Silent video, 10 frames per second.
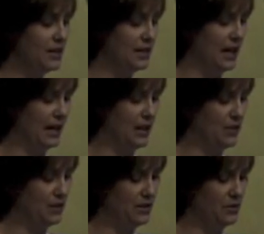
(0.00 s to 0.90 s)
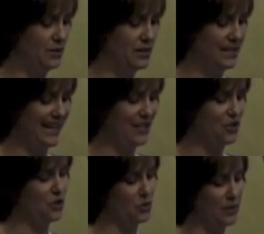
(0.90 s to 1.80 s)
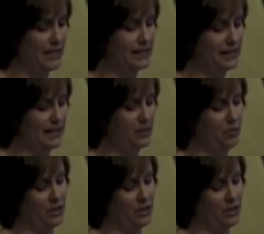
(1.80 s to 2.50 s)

The diagnosis was stage 3C